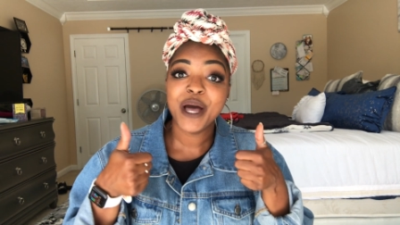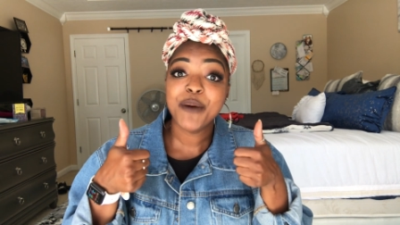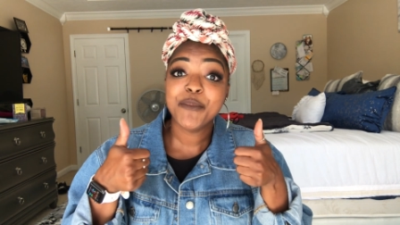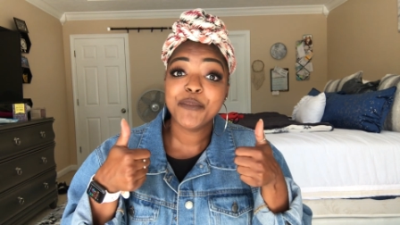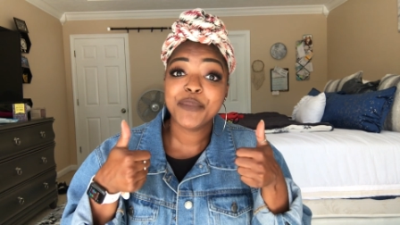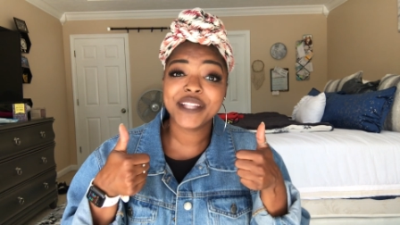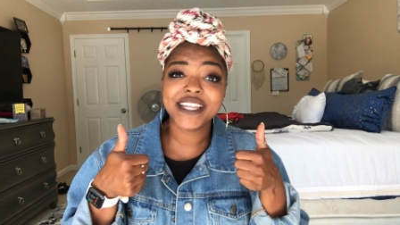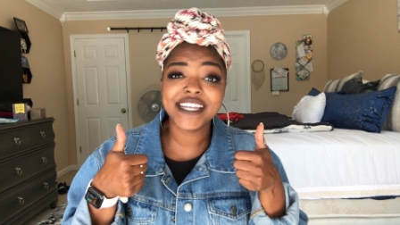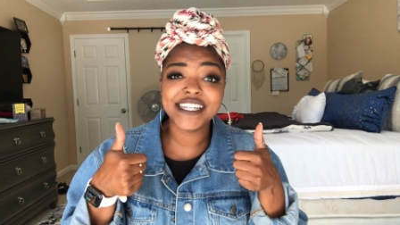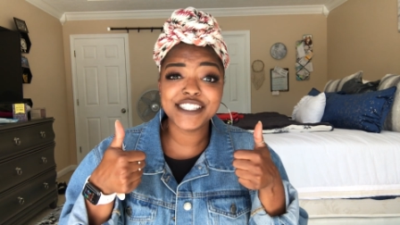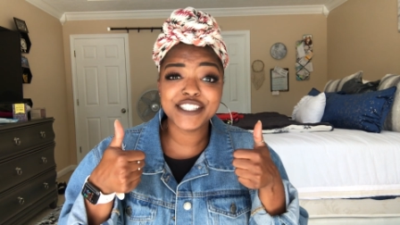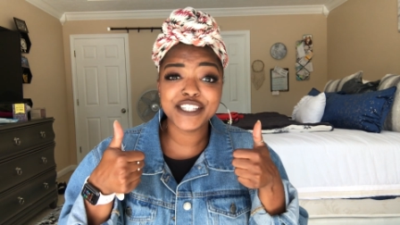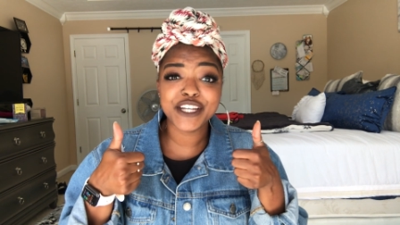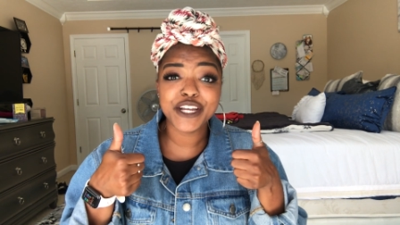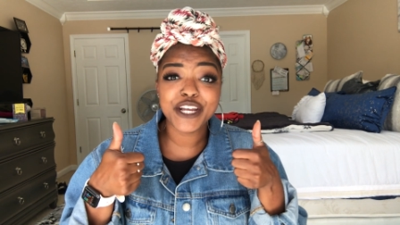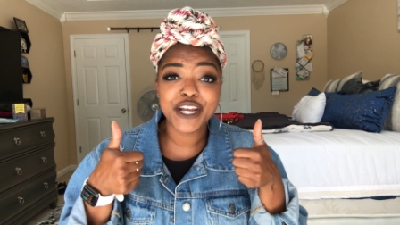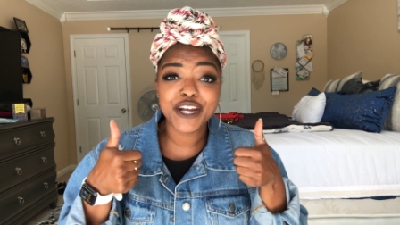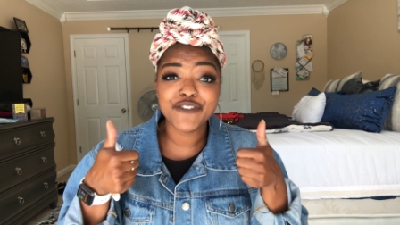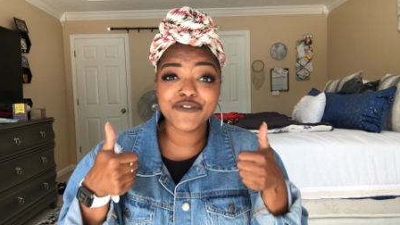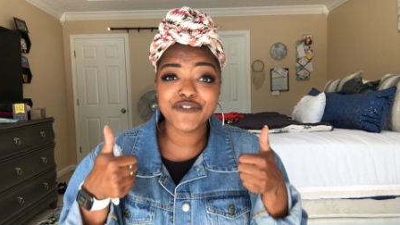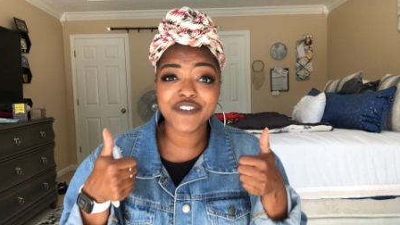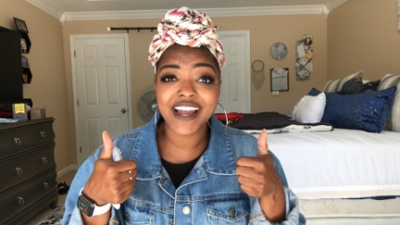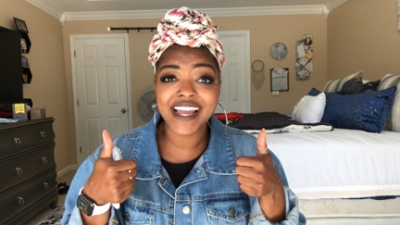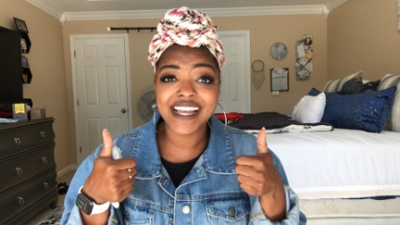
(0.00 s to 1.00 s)
Please tell
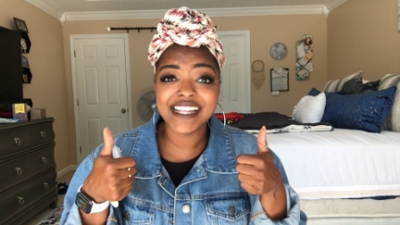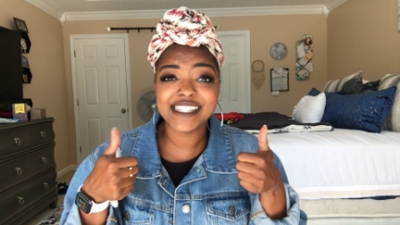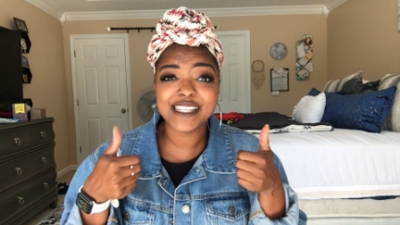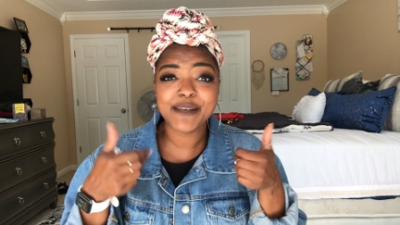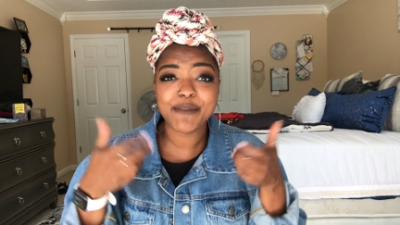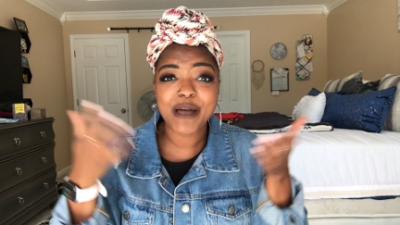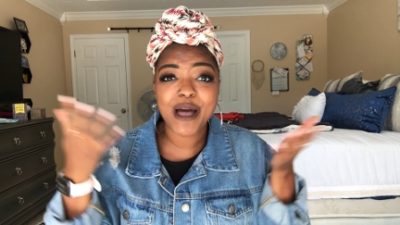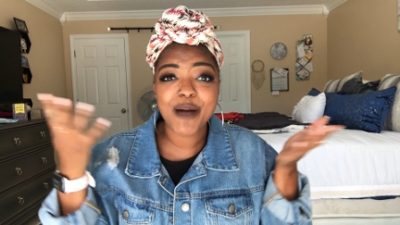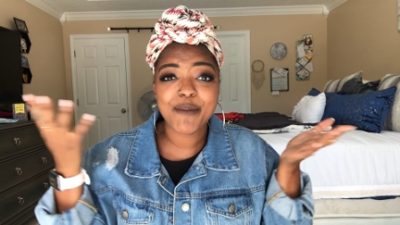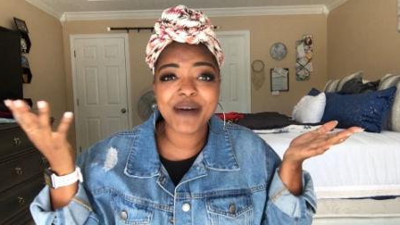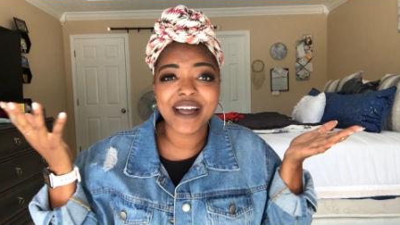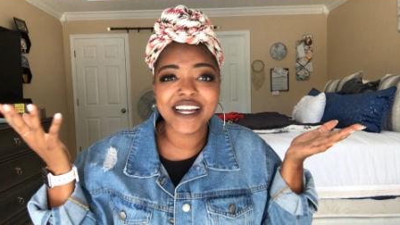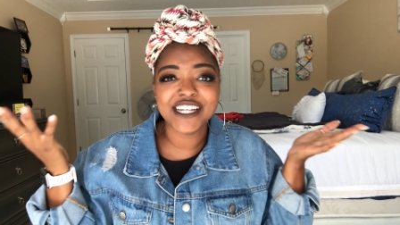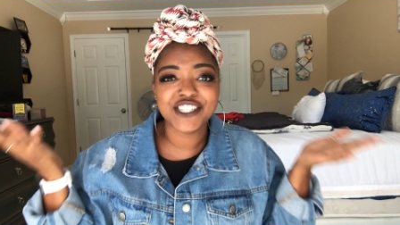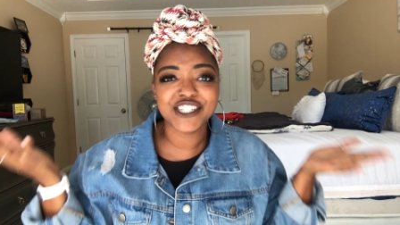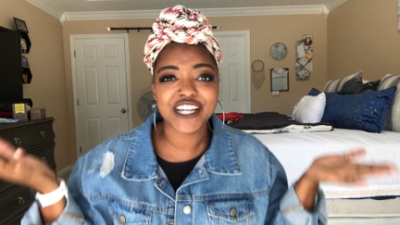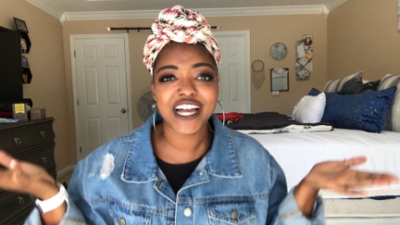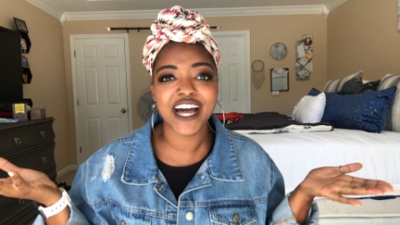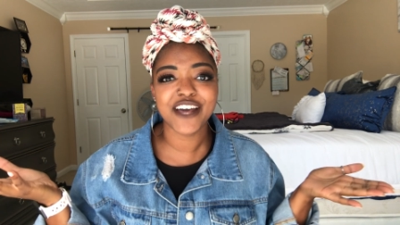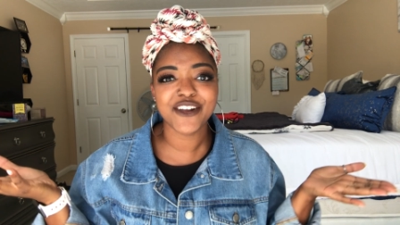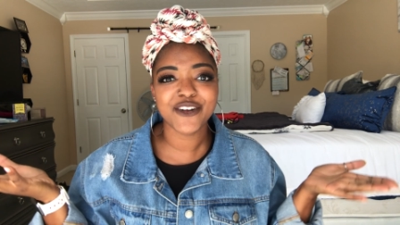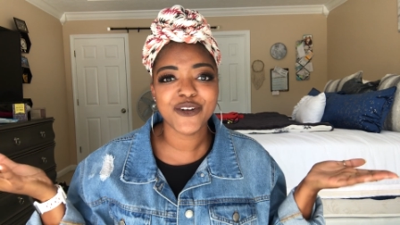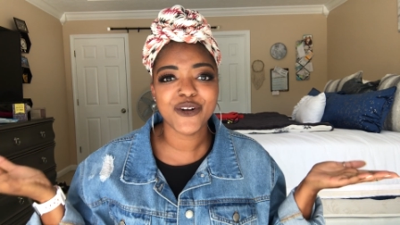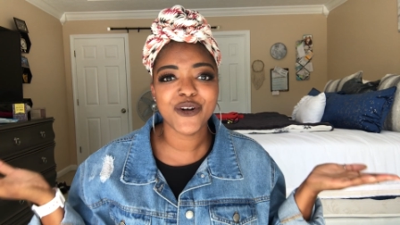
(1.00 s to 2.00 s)
your friends about my
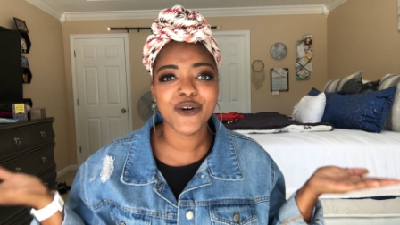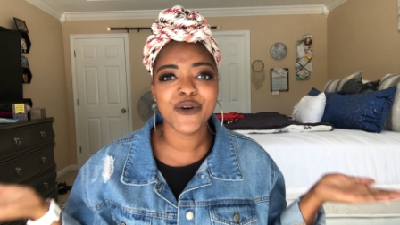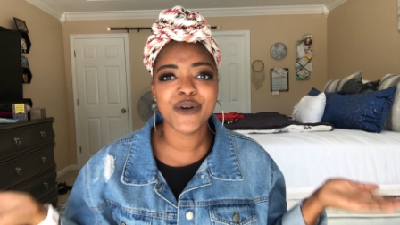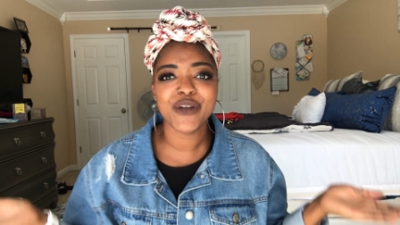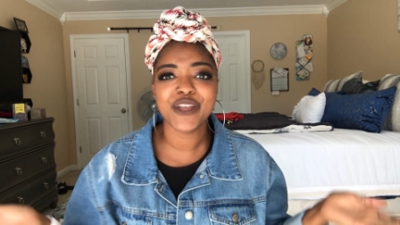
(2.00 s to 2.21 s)
channel.